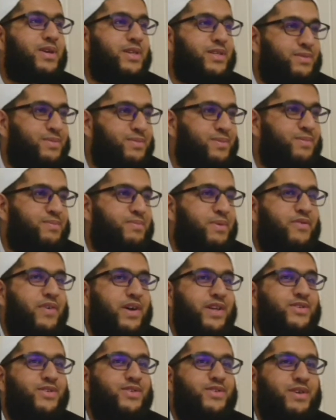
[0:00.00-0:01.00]
his
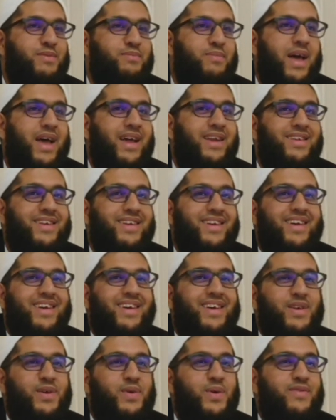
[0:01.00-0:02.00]
professorship at
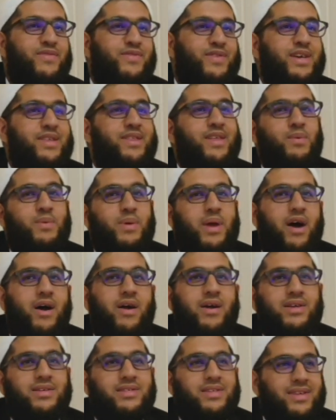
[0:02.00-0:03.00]
UFT than we
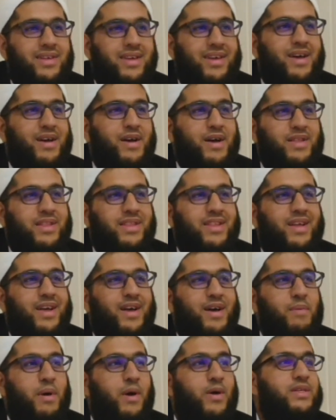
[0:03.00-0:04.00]
are
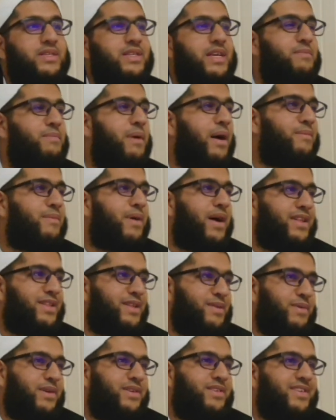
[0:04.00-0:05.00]
about his imamah at
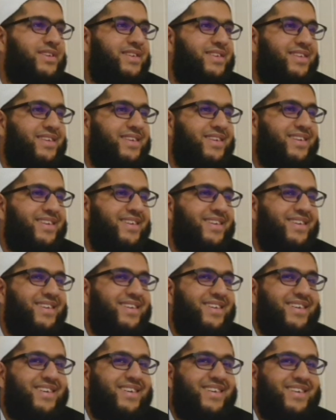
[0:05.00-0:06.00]
the masjid.
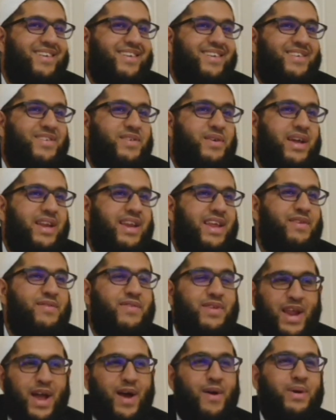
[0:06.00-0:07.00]
Right?
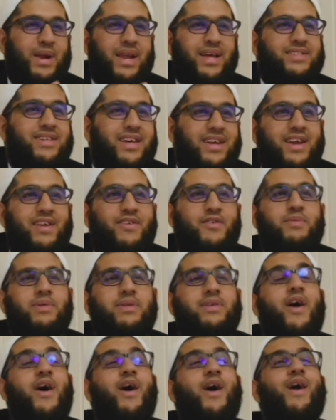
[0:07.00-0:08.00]
Even now when I said it,
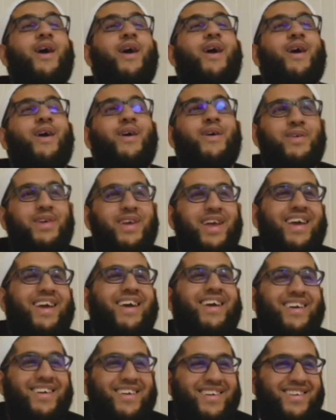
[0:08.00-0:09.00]
everybody goes,
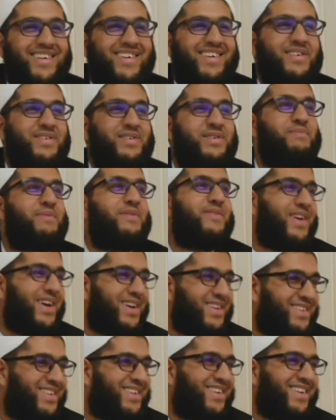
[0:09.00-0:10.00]
okay, he was a
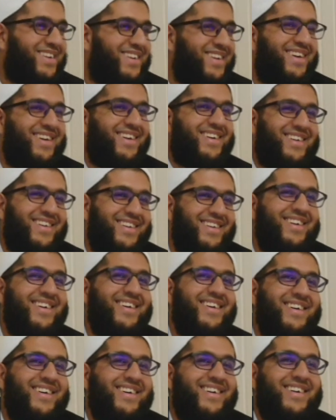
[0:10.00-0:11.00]
professor.
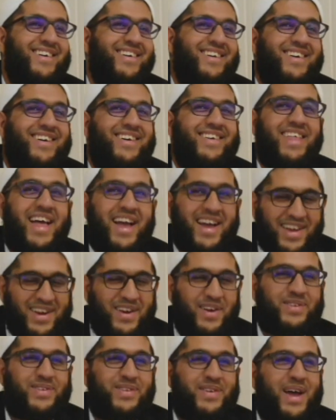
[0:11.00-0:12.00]
That can
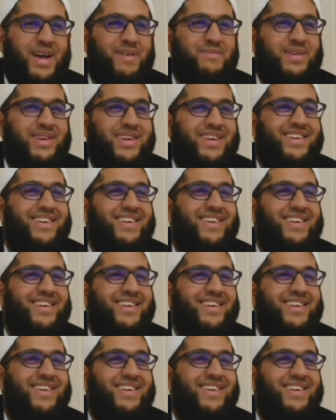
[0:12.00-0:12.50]
also happen.